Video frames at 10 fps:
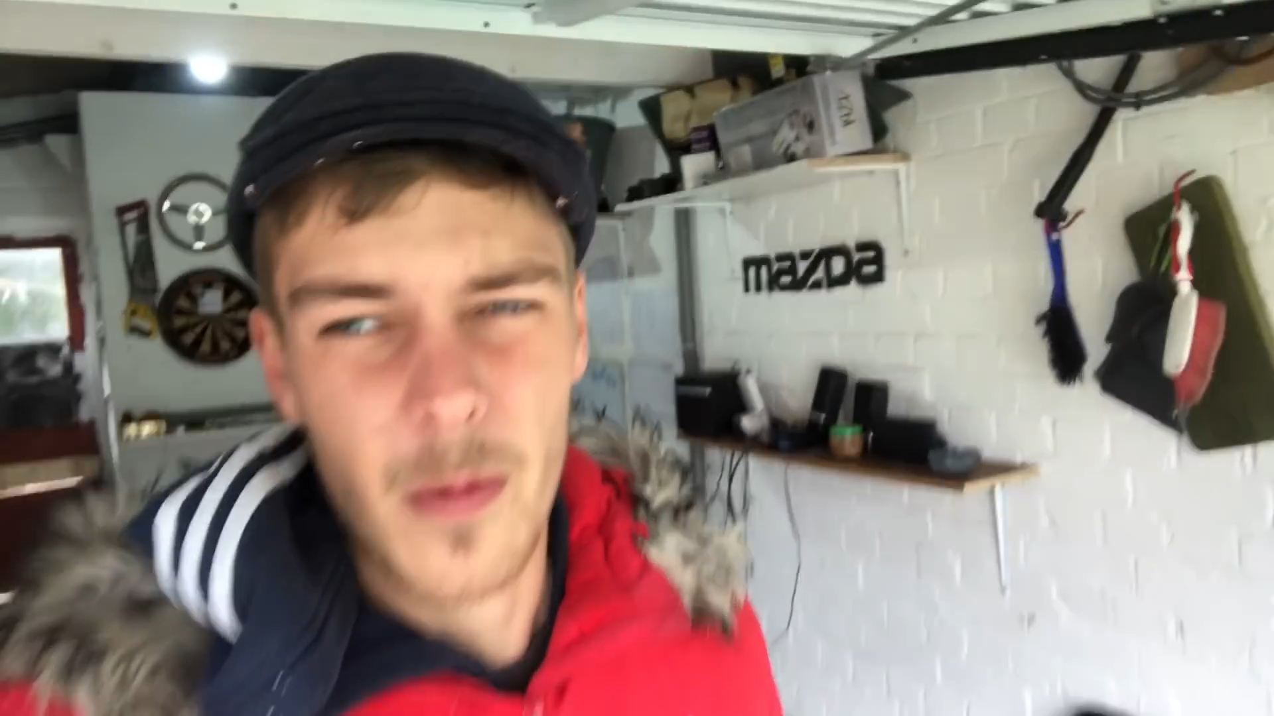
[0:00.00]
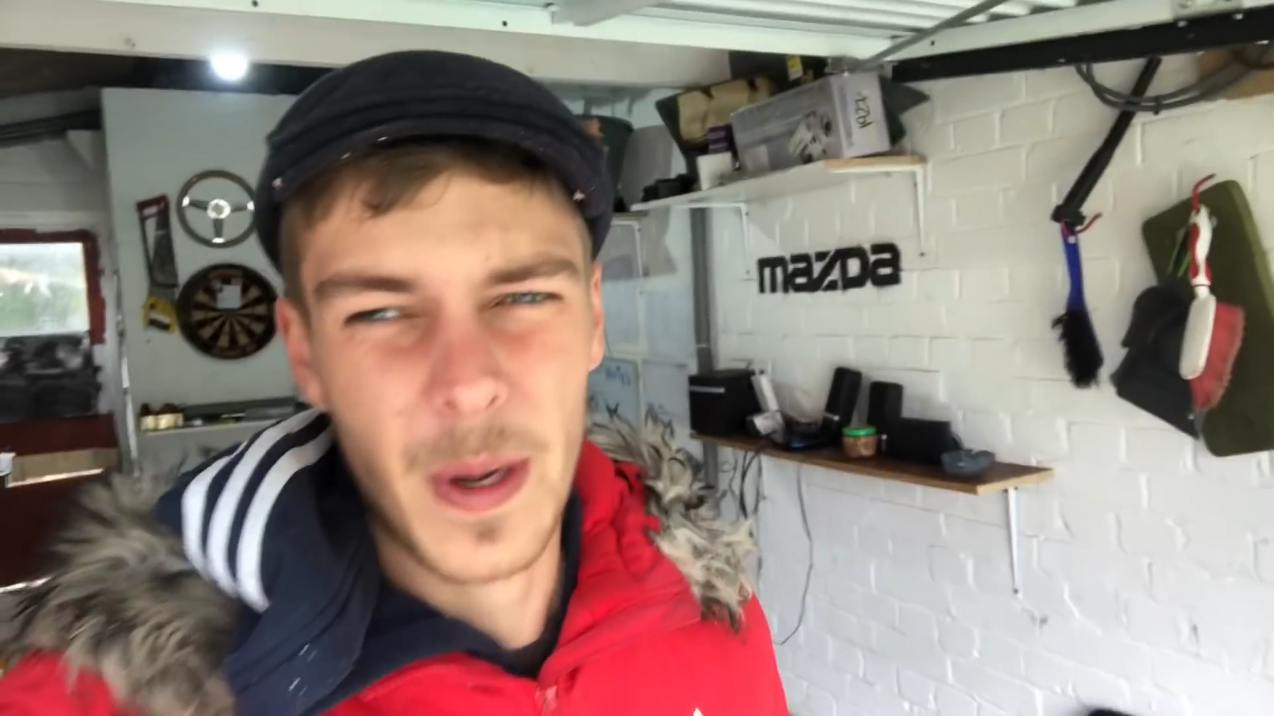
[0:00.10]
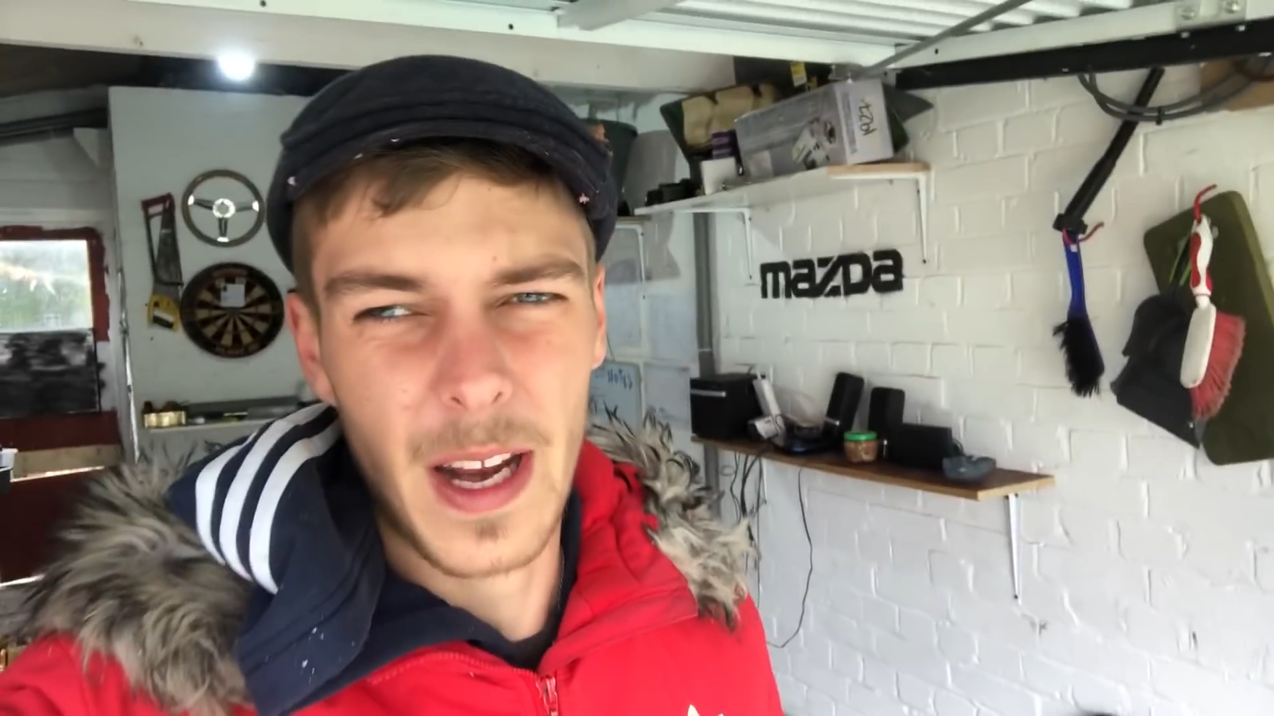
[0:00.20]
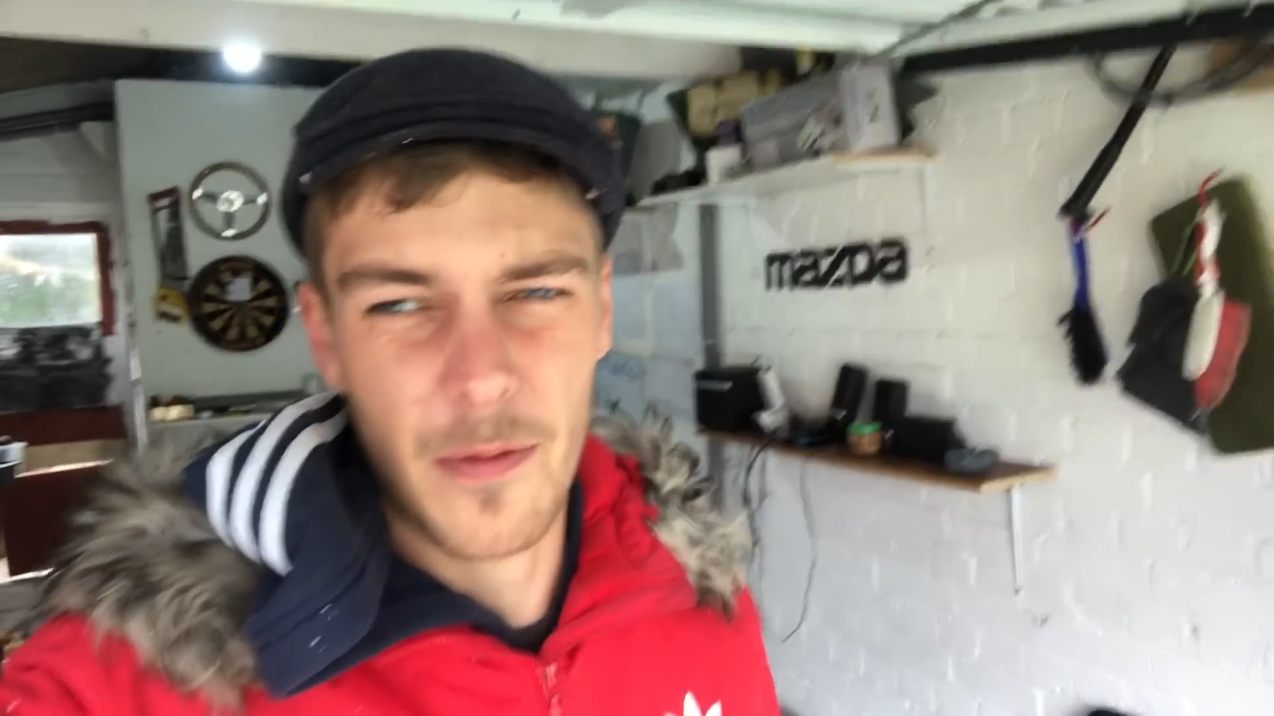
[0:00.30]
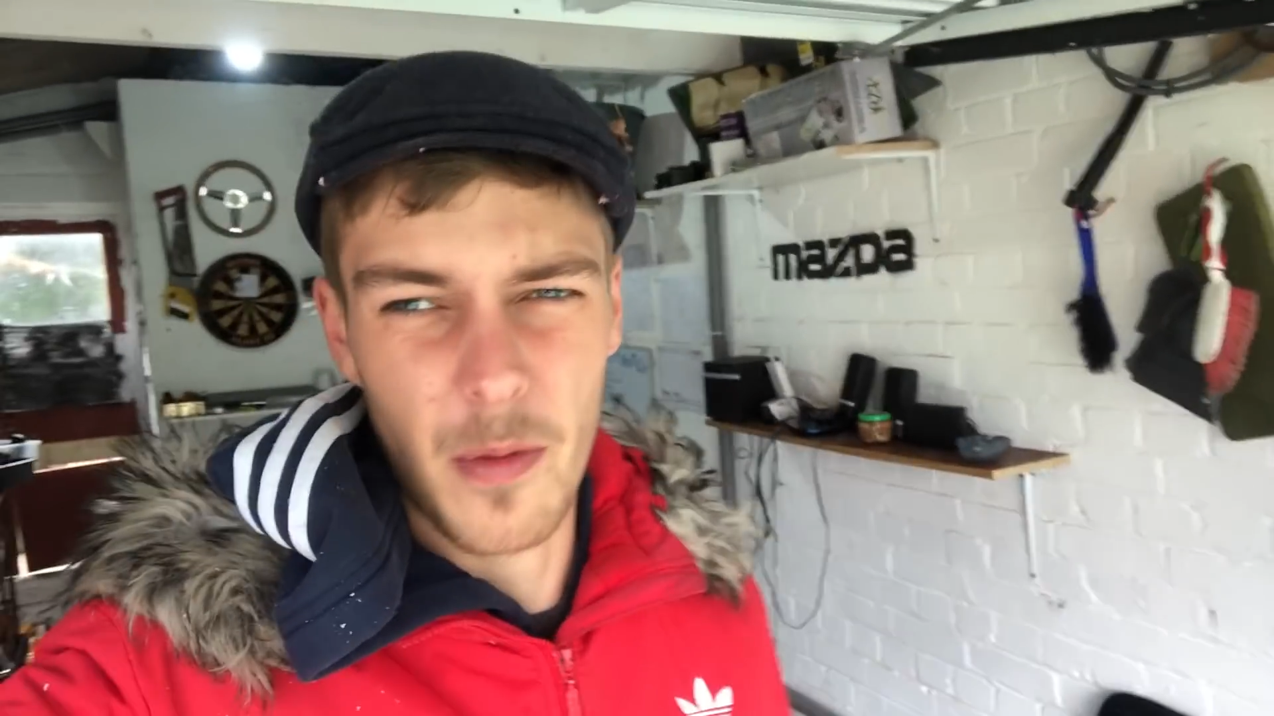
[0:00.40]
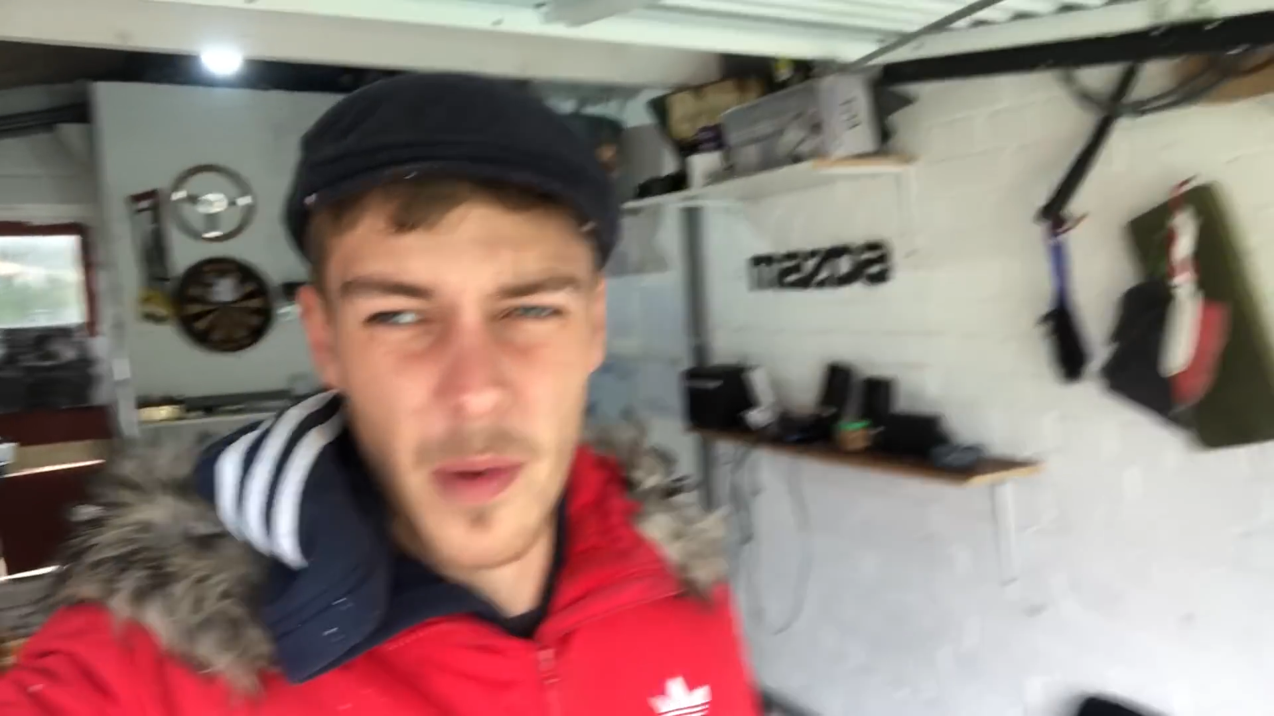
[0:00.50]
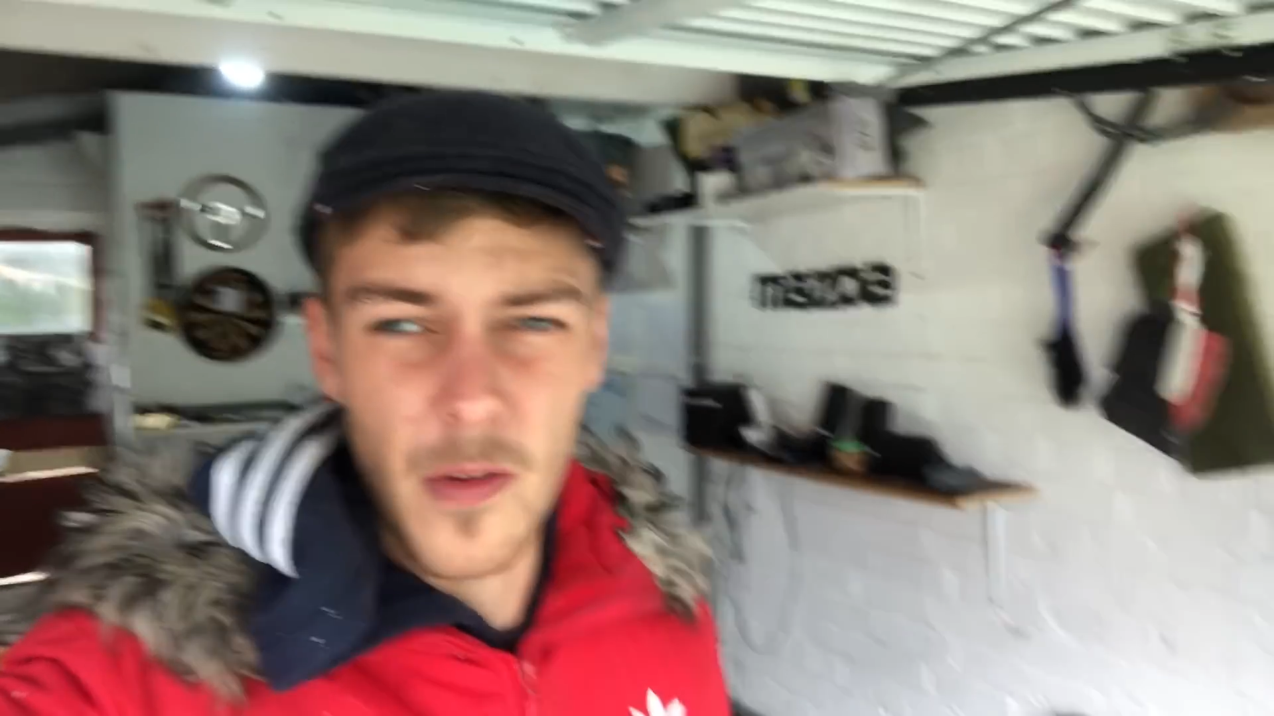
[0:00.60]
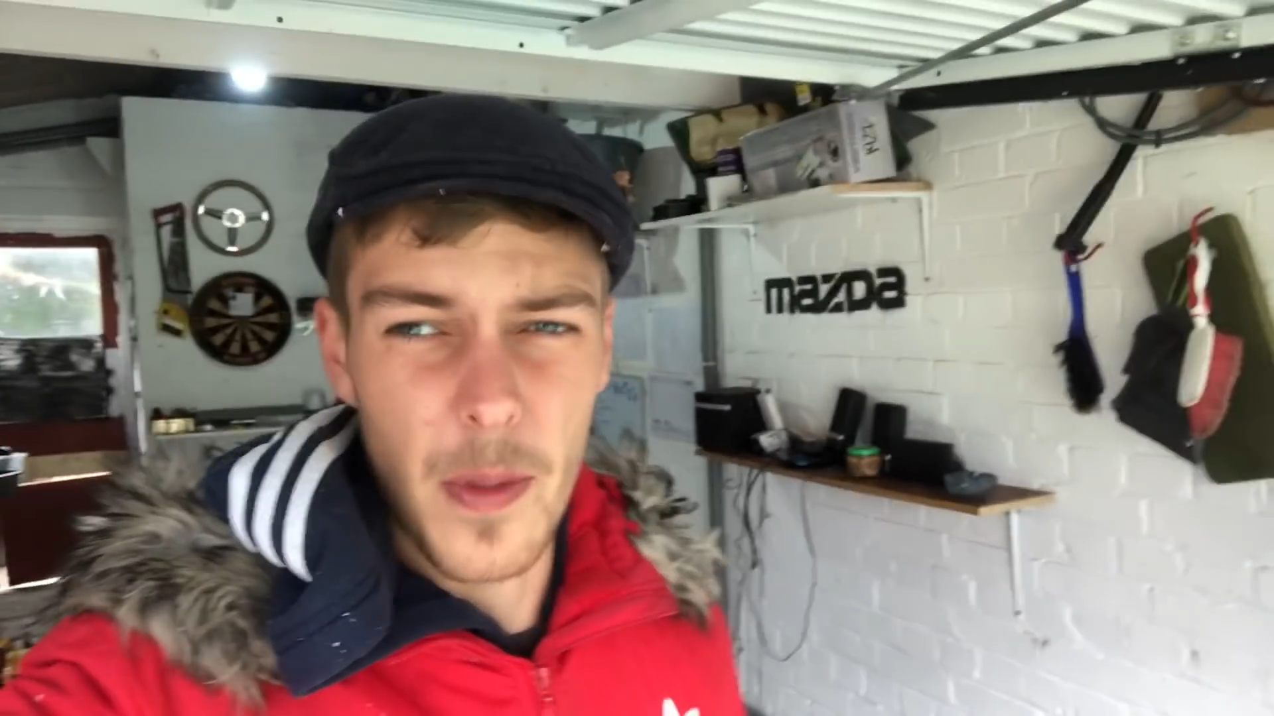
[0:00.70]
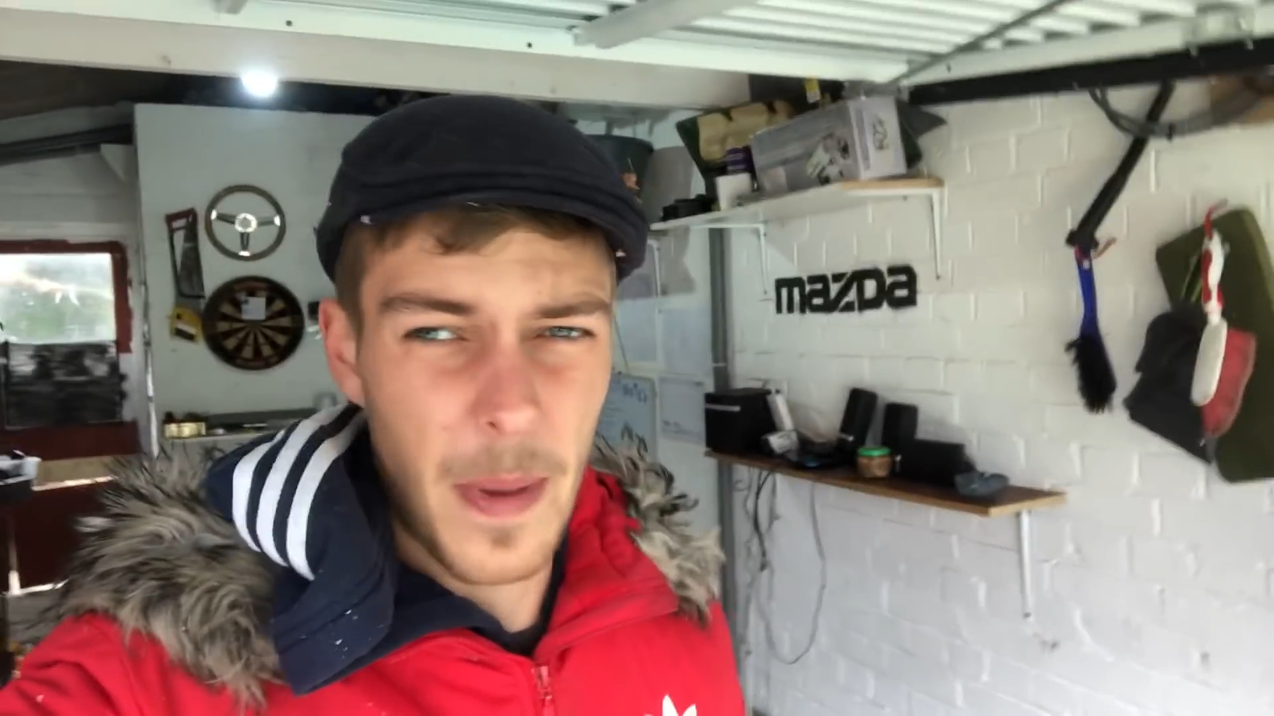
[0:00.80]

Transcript: we're going to have to remove